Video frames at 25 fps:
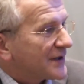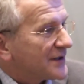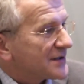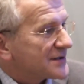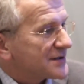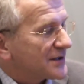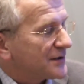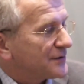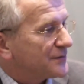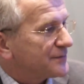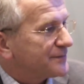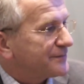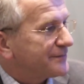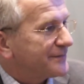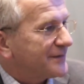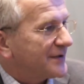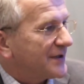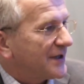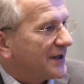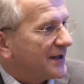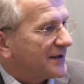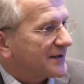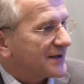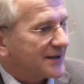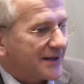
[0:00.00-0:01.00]
So
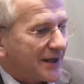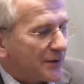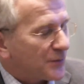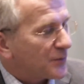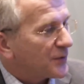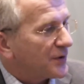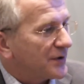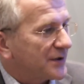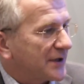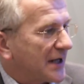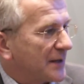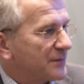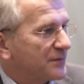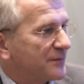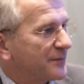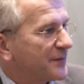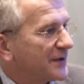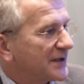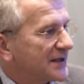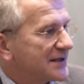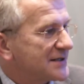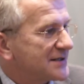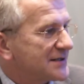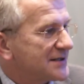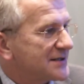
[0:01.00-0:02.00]
the network
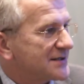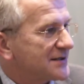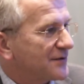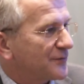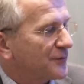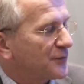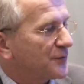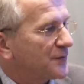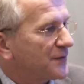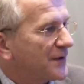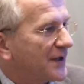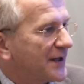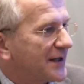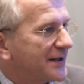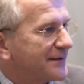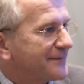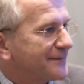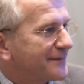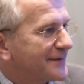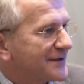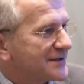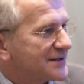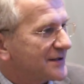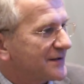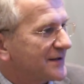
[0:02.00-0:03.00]
capabilities are all there.
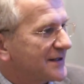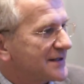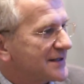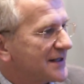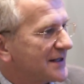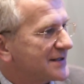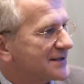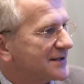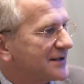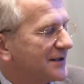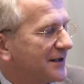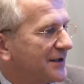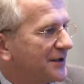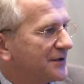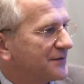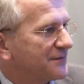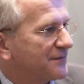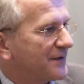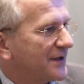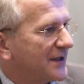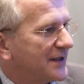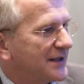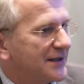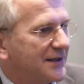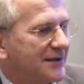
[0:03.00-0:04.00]
So that's kind
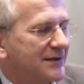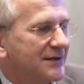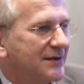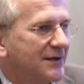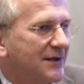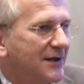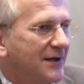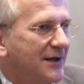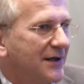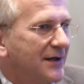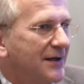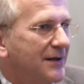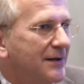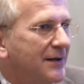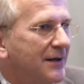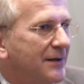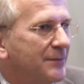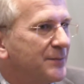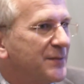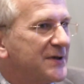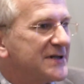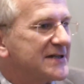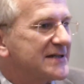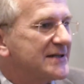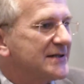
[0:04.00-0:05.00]
of a
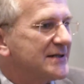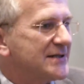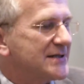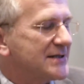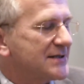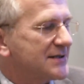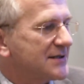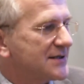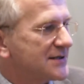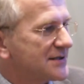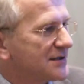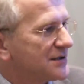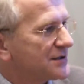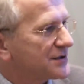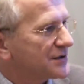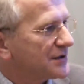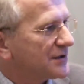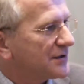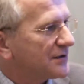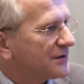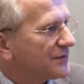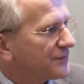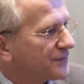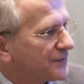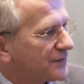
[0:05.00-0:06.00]
business
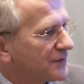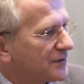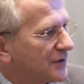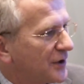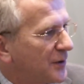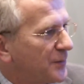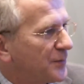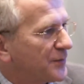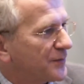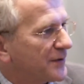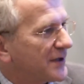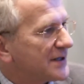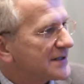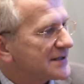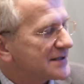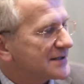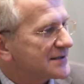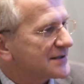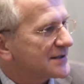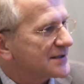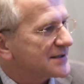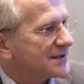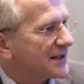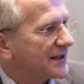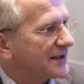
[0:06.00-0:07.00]
decision for operators
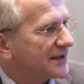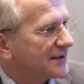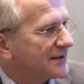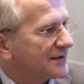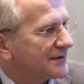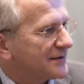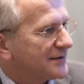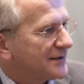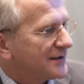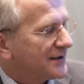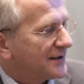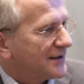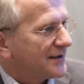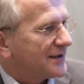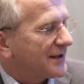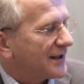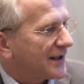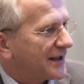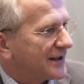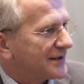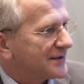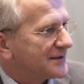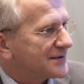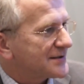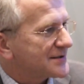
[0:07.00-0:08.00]
to take.
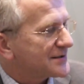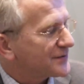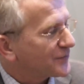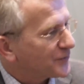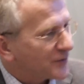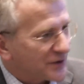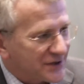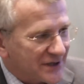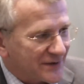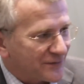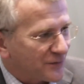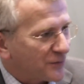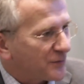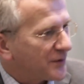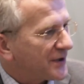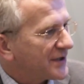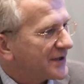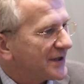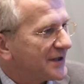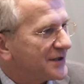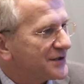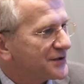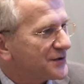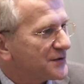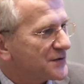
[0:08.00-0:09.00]
And whichever way
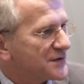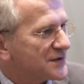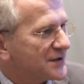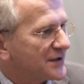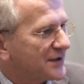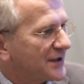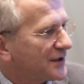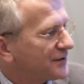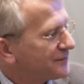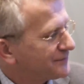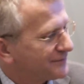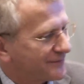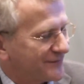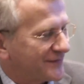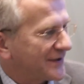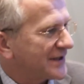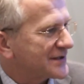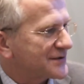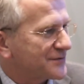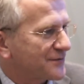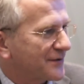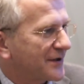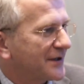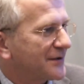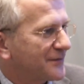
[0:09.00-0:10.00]
they choose to go,
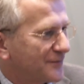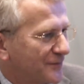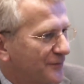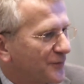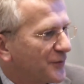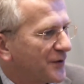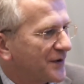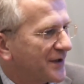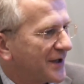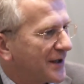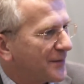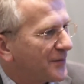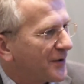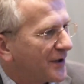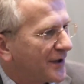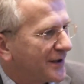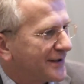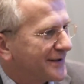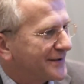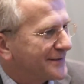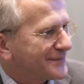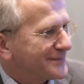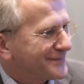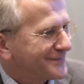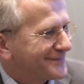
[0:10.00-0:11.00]
that's great. We're there
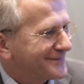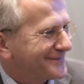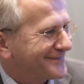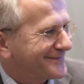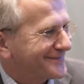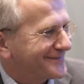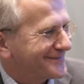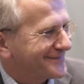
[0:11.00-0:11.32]
behind them.